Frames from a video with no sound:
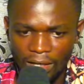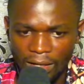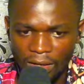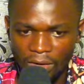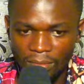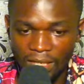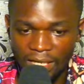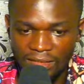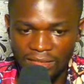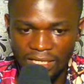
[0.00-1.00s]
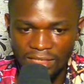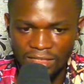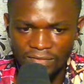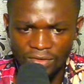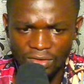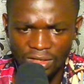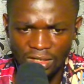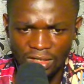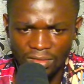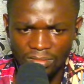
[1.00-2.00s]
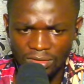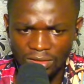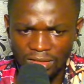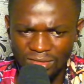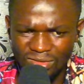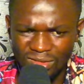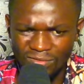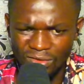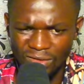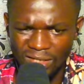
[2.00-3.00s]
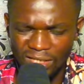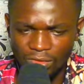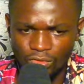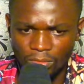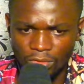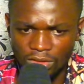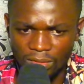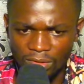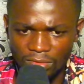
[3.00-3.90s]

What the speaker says: Opponent has a nasty fork here, but that's not a fork I care too much about.